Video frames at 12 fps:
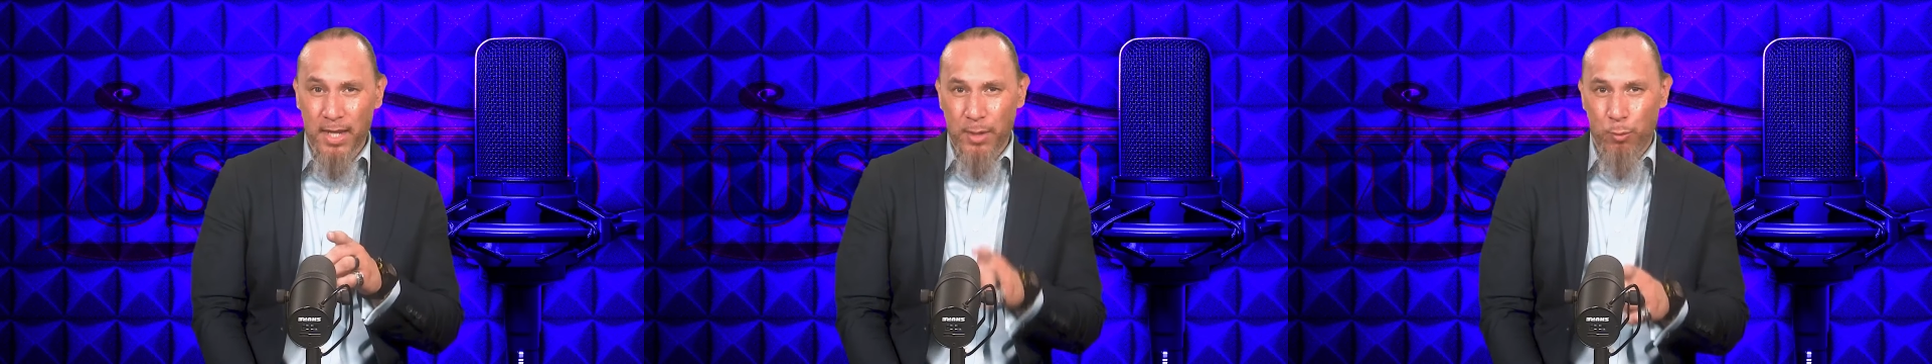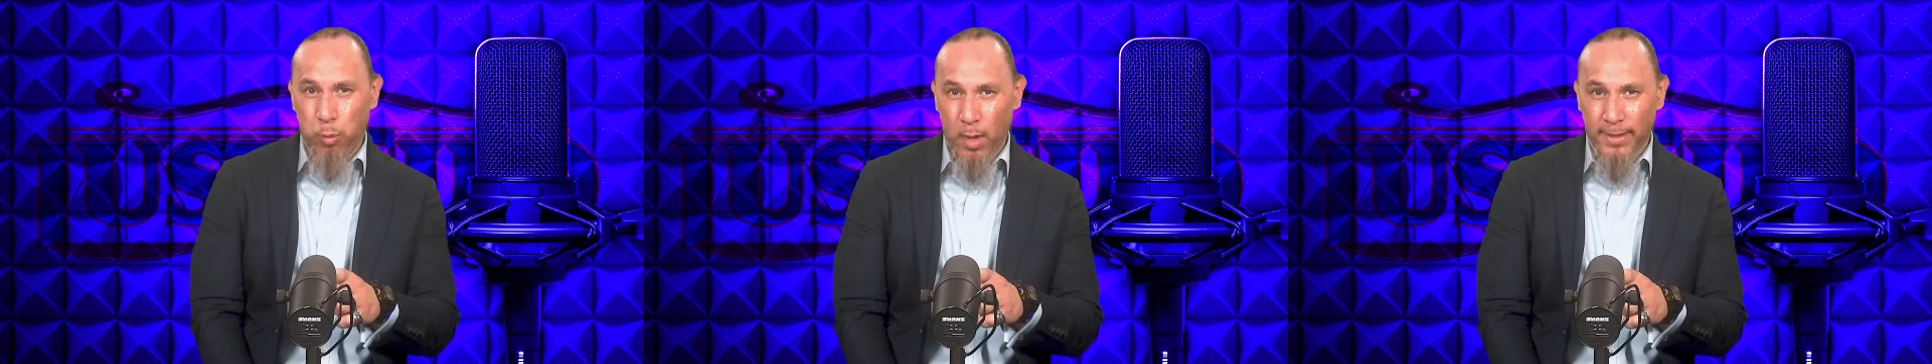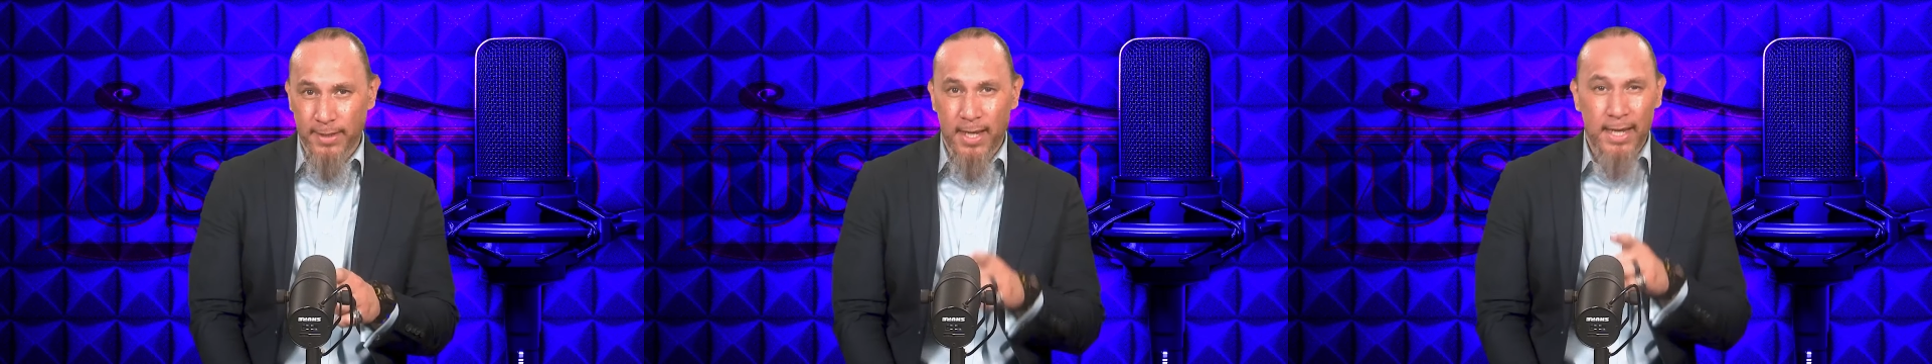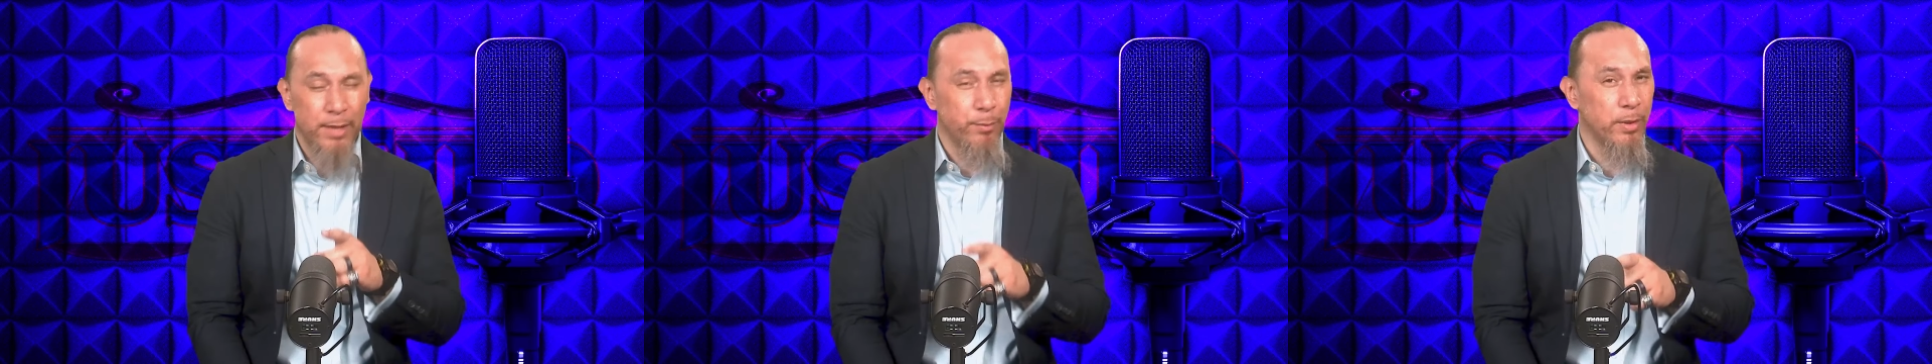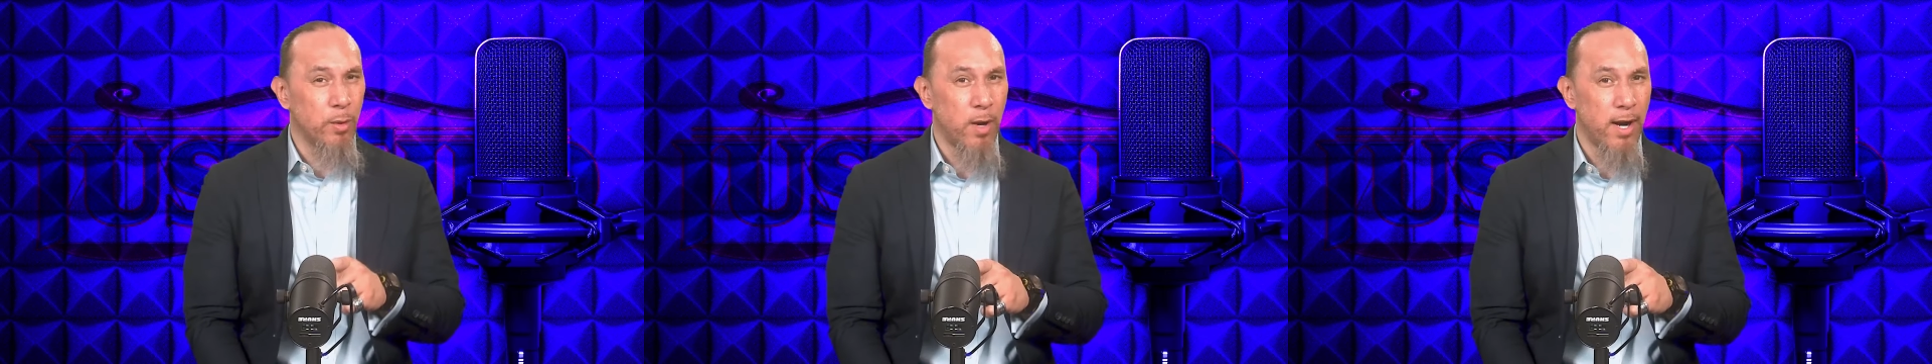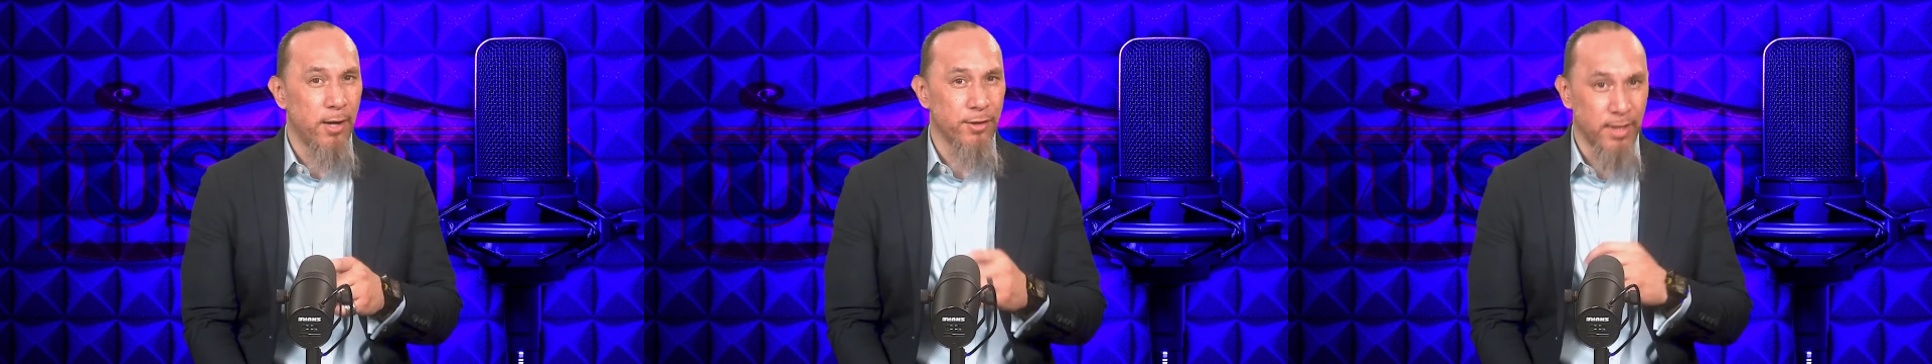and what he
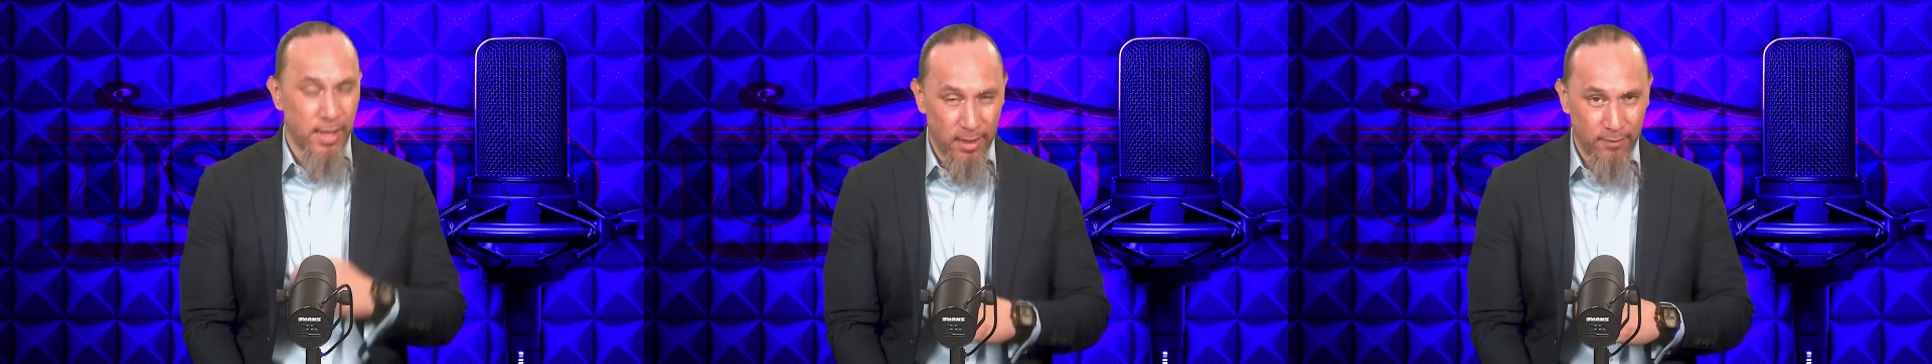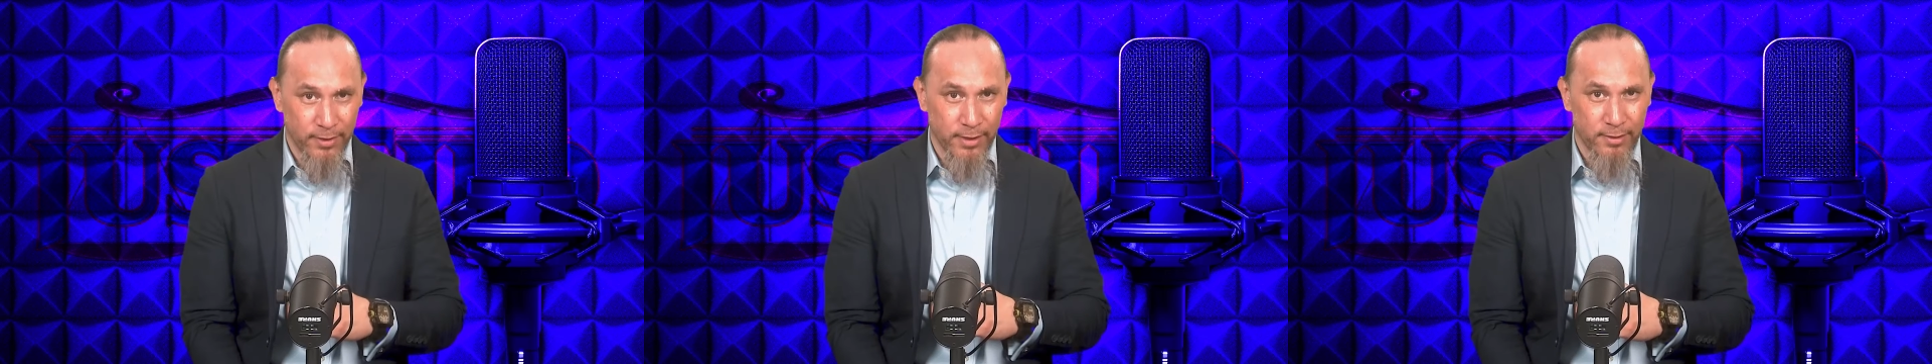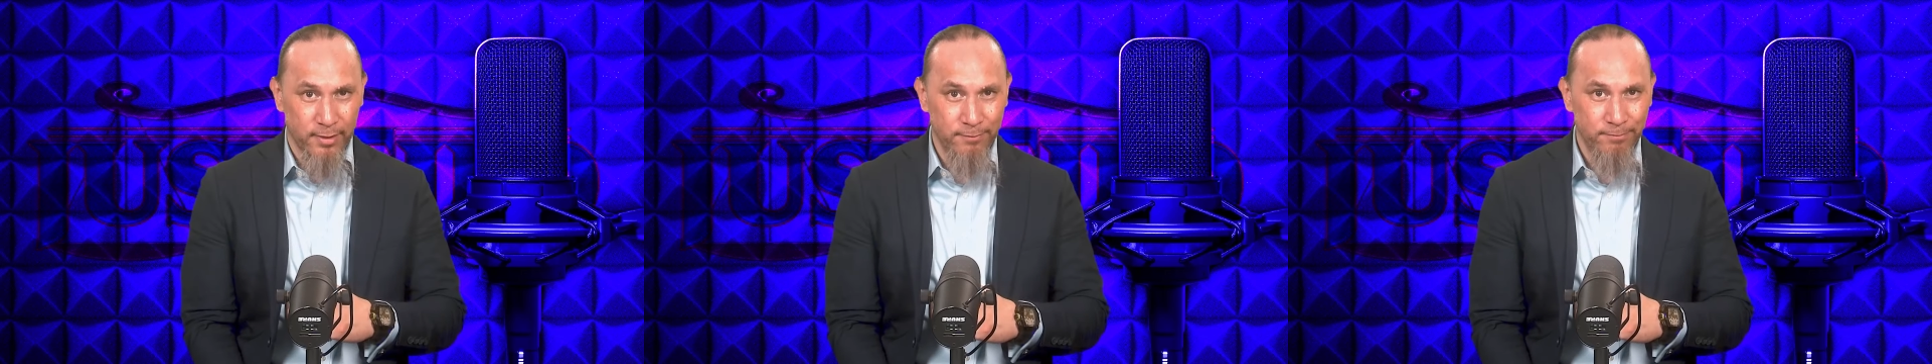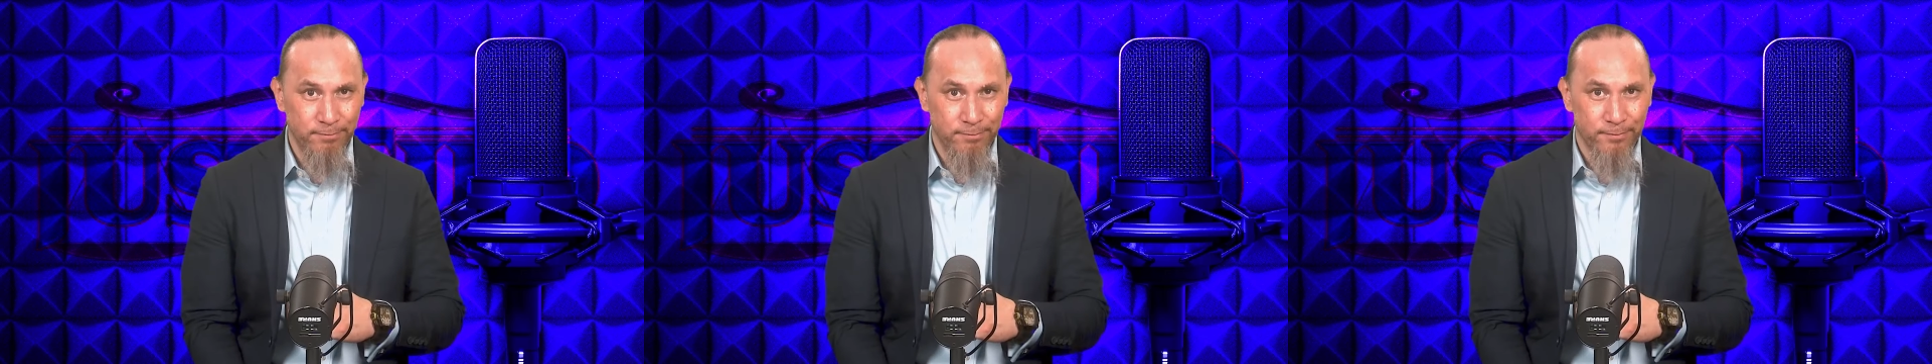requires of us.